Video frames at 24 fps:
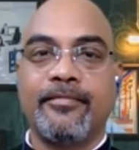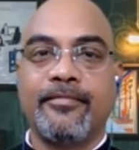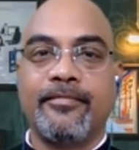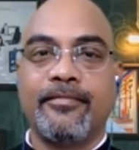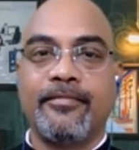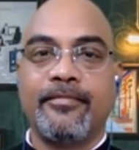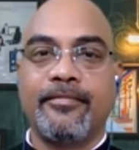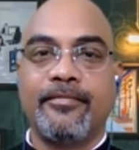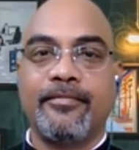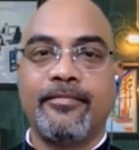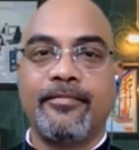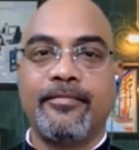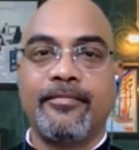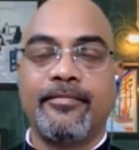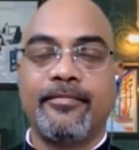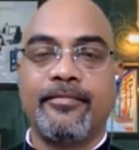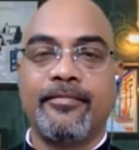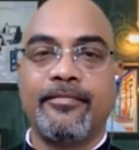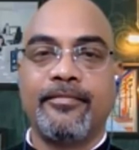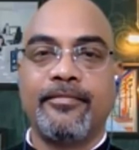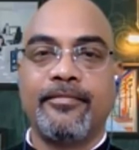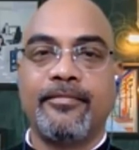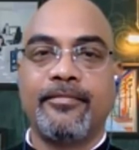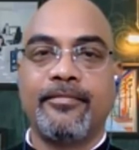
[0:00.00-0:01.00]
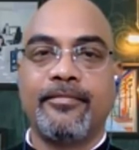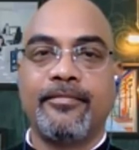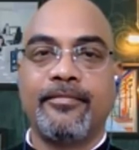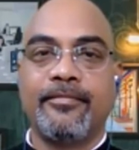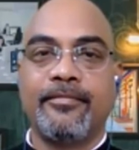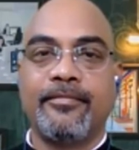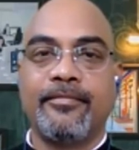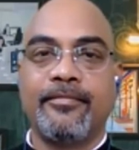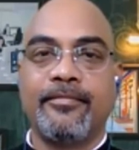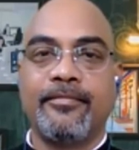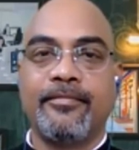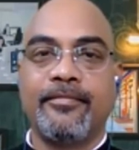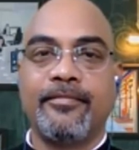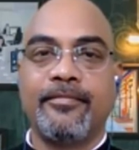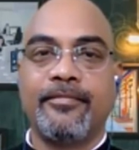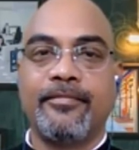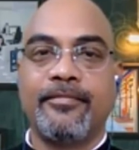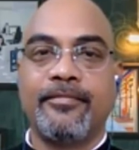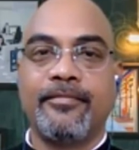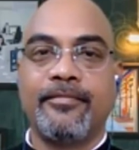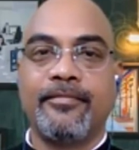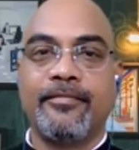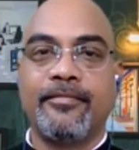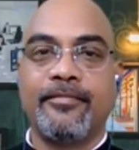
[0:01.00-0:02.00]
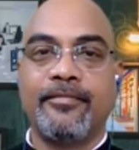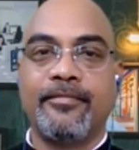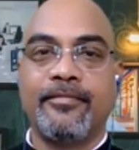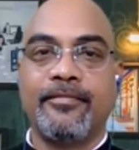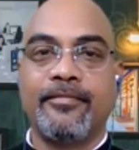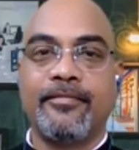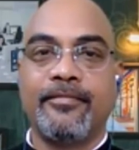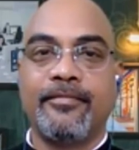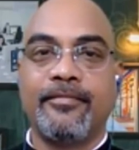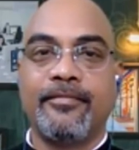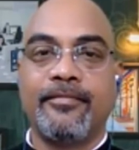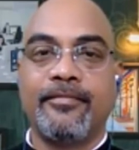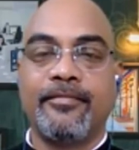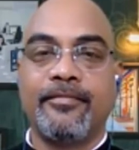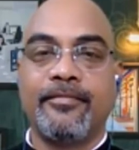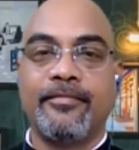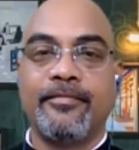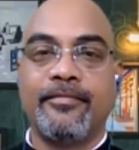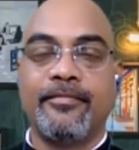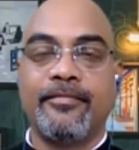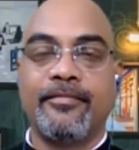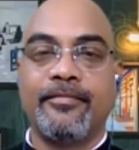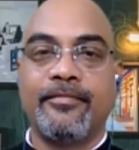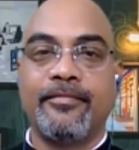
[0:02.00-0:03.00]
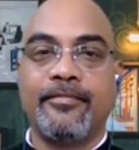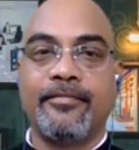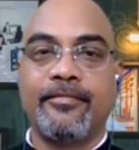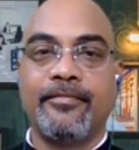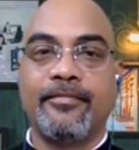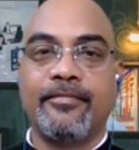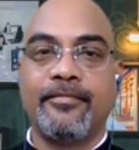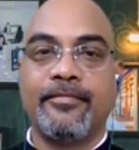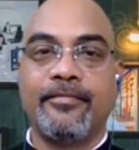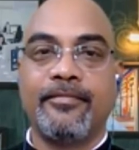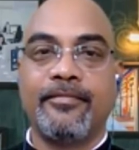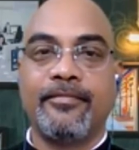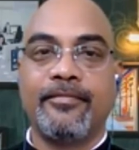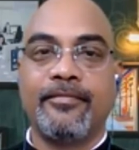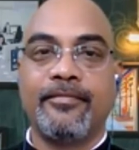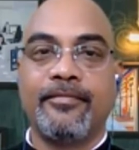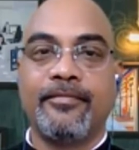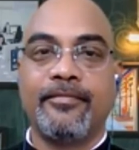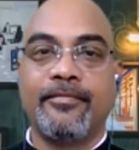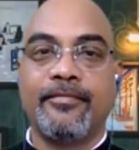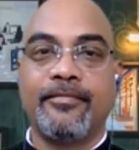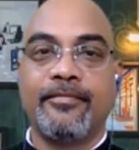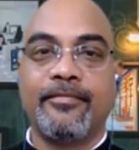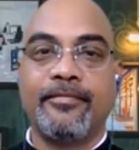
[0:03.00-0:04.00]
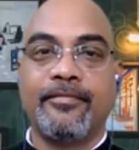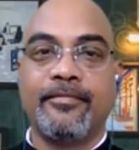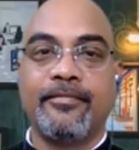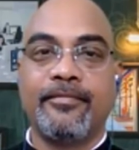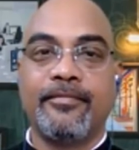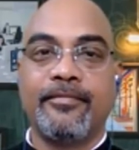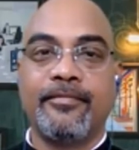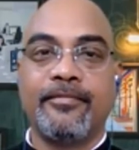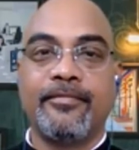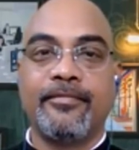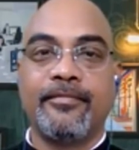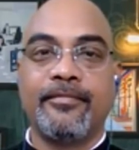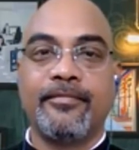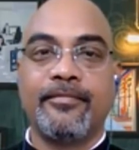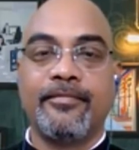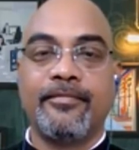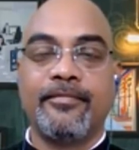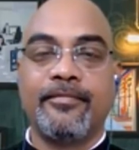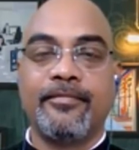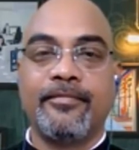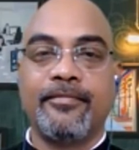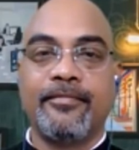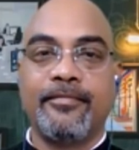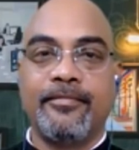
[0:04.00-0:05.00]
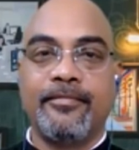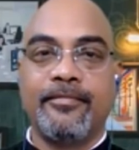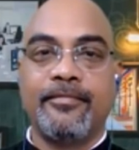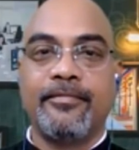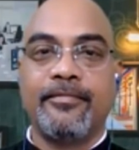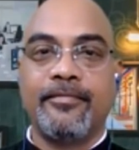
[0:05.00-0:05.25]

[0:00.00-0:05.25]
[no speech]